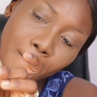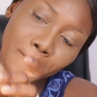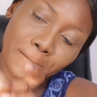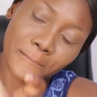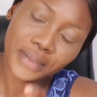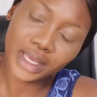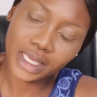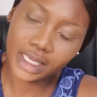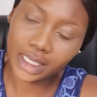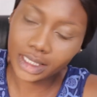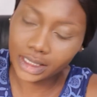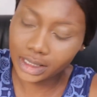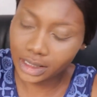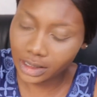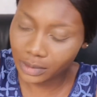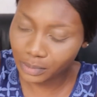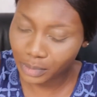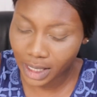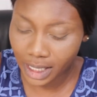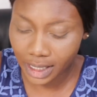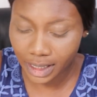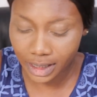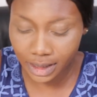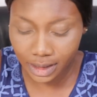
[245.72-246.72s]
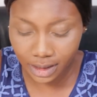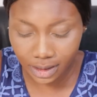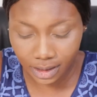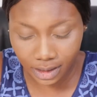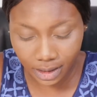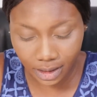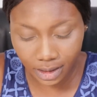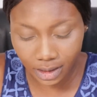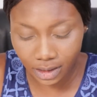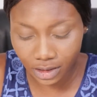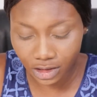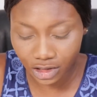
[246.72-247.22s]
baking spice
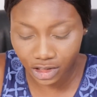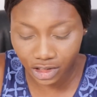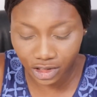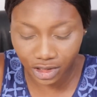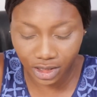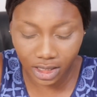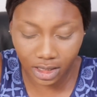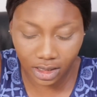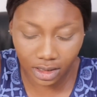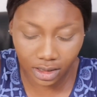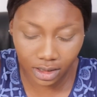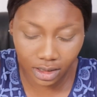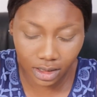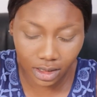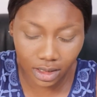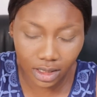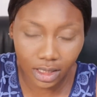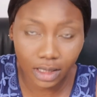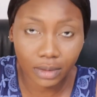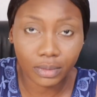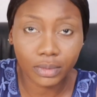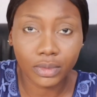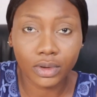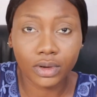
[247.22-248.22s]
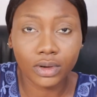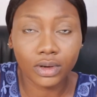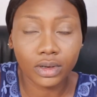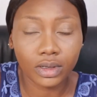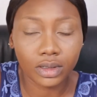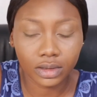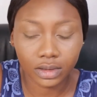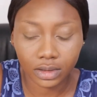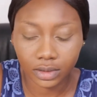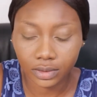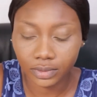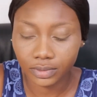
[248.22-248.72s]
in the shade
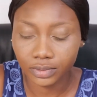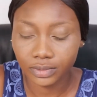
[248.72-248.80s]
Cinnamon.